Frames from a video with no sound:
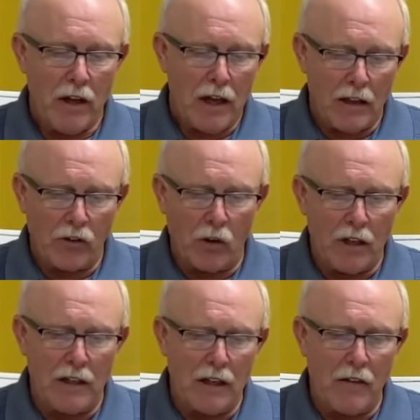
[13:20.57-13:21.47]
And so
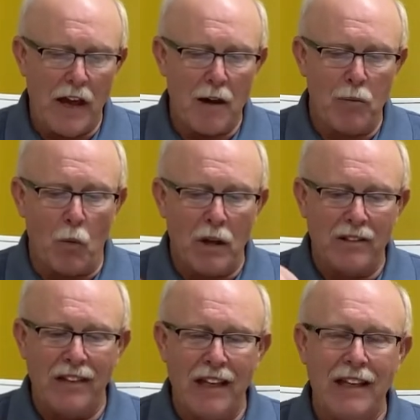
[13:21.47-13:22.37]
he did that. But
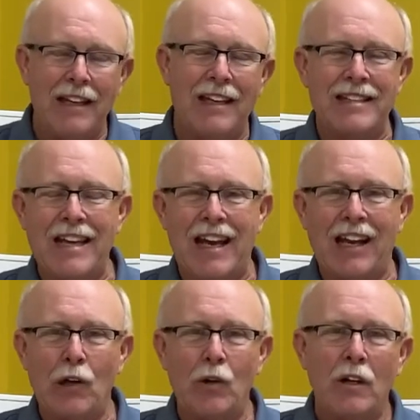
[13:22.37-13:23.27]
what's neat is that
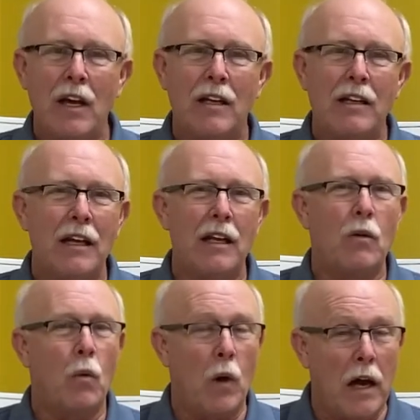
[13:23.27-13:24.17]
Luke did it
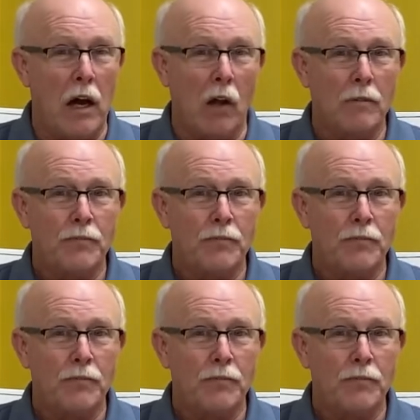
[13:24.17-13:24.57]
well.